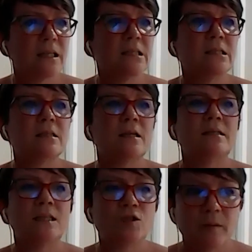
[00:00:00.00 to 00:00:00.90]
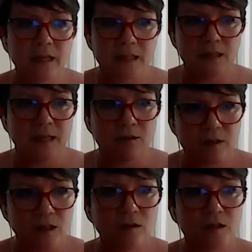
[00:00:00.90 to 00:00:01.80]
is a syndrome it
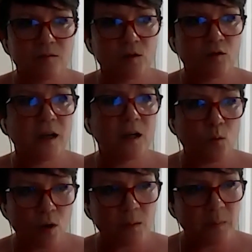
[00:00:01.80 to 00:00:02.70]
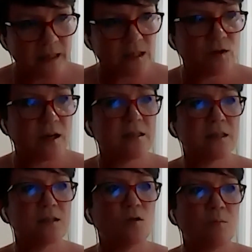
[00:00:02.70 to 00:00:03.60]
results from chronic workplace stress
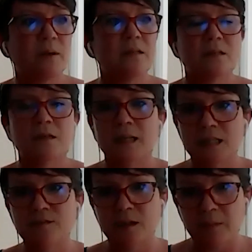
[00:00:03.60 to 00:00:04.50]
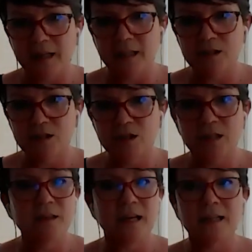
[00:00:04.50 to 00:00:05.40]
that's not been successfully managed.
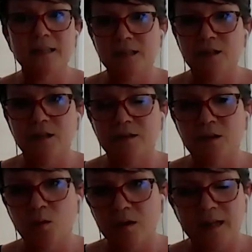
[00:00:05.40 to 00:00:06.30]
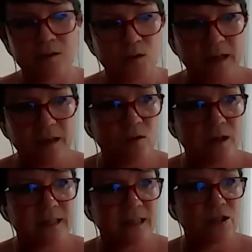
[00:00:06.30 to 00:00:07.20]
That's the World Health
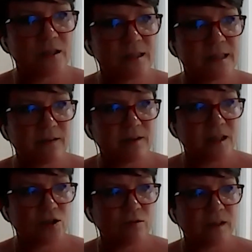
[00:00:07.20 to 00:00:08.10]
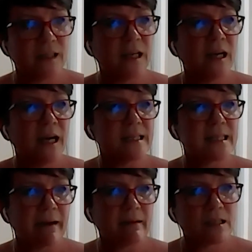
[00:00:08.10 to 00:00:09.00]
Organization's definition of it. It's
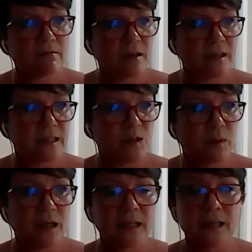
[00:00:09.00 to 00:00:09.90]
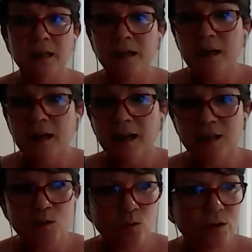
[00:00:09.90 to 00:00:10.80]
characterized by
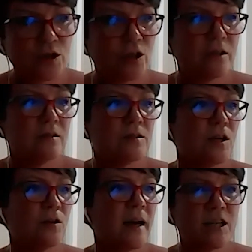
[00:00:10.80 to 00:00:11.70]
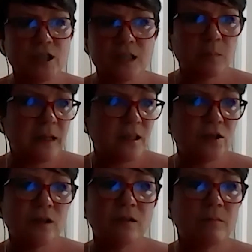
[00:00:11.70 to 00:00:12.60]
exhaustion, so energy
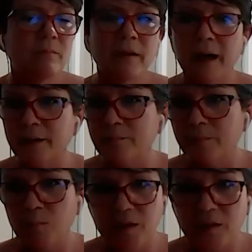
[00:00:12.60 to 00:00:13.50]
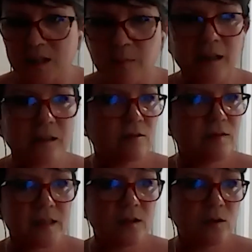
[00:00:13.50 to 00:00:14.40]
depletion, whether that's mental,
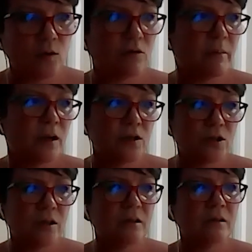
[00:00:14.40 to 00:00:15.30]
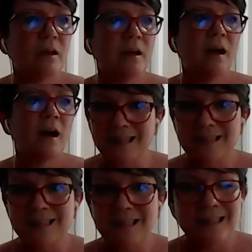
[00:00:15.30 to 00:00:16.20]
physical, or emotional. It's
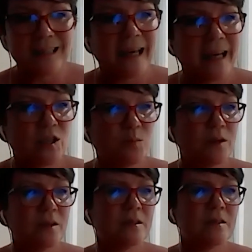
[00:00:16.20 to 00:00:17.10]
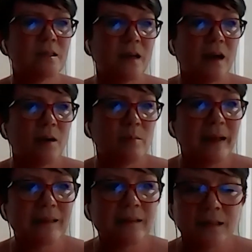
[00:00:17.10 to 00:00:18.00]
disengagement,
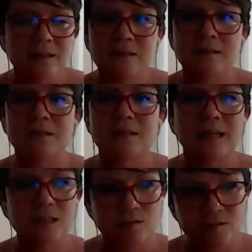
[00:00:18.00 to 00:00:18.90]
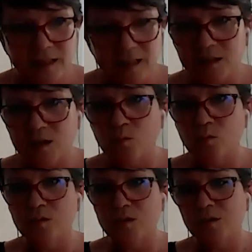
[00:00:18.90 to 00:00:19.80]
mental distance, negative feelings
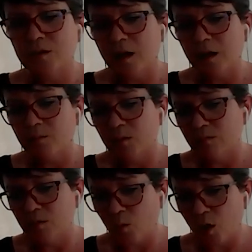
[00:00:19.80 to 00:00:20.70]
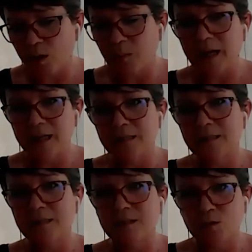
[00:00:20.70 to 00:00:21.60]
towards the
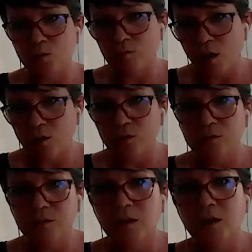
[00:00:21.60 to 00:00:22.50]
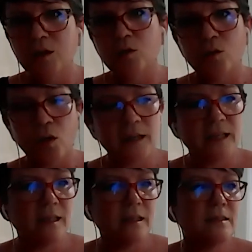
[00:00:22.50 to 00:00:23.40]
workplace, your role, your
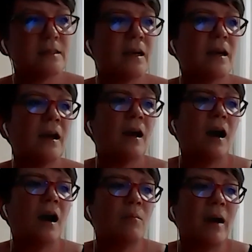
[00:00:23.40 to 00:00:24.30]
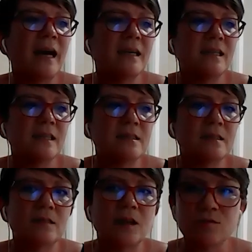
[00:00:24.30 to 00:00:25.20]
colleagues. and
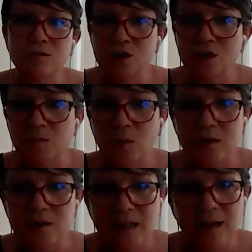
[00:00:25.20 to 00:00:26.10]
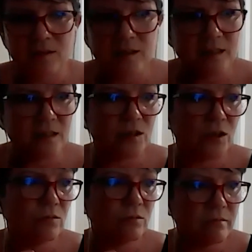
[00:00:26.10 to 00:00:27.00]
it's kind of reduced personal efficacy.
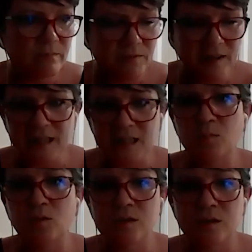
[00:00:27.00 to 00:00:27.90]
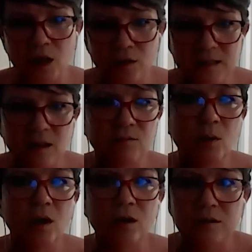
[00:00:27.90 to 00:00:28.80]
So feeling despondent, low
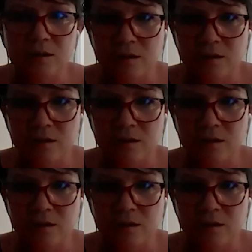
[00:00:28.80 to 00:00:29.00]
self-worth,